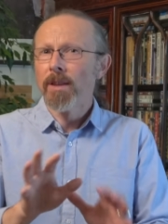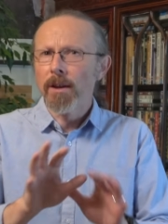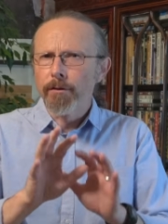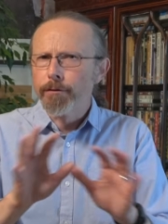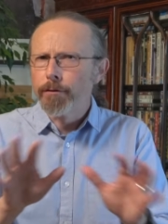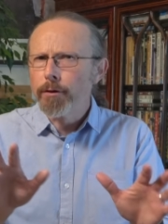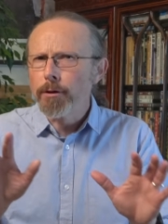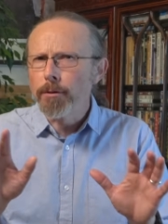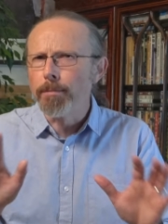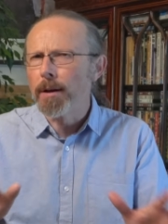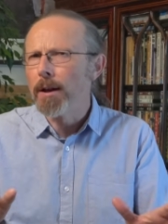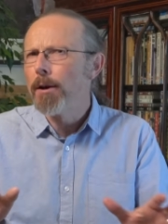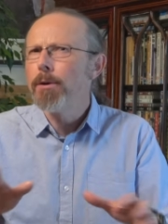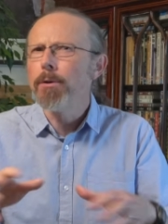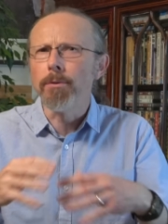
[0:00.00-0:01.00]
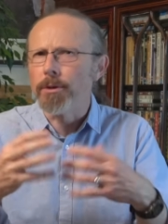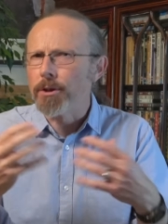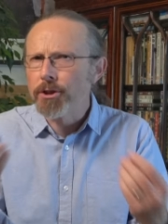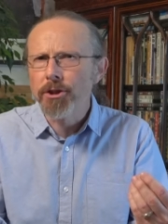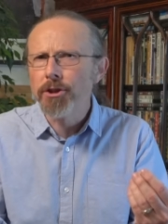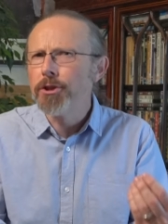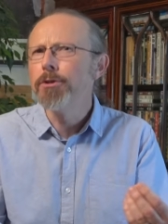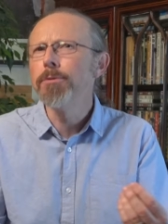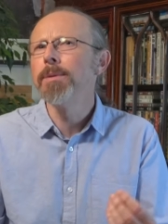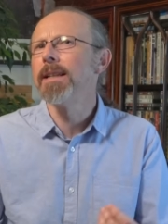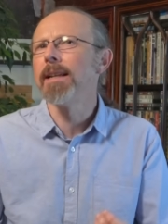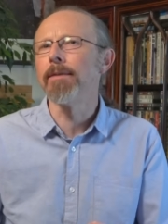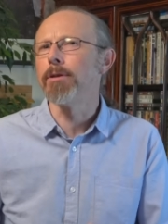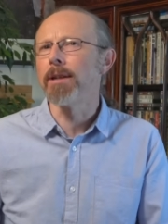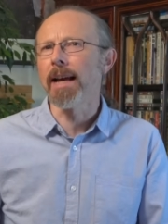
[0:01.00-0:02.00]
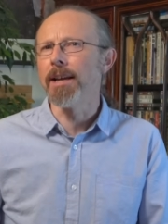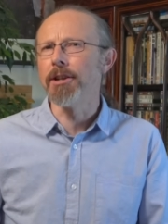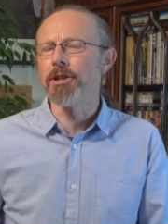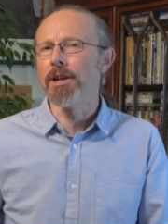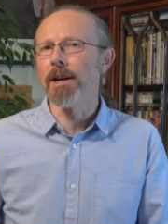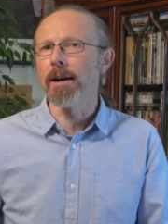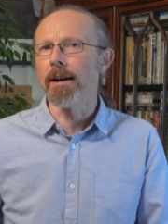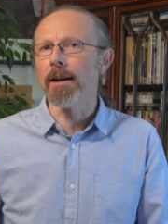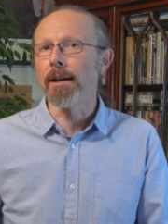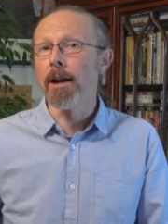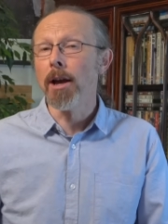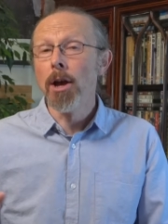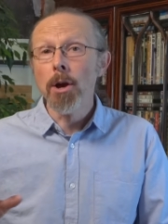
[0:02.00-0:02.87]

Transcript: full blown human level AGI